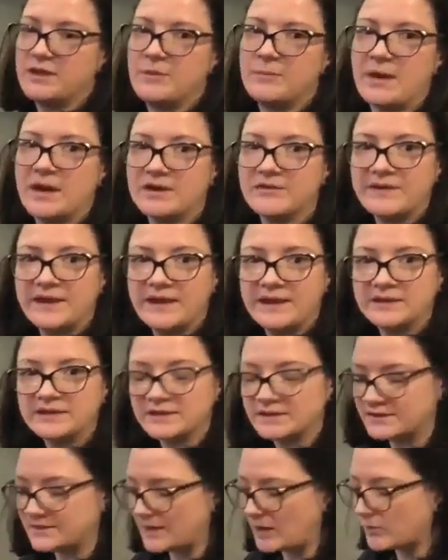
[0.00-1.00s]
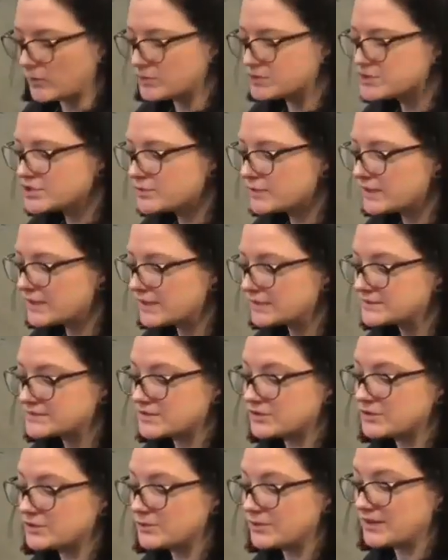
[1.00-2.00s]
amount of handling that we're doing
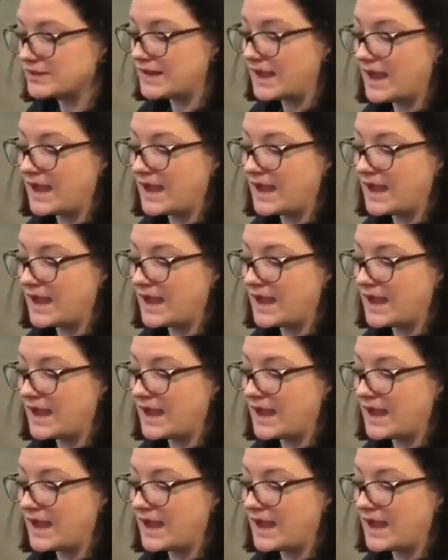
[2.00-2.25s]
until you can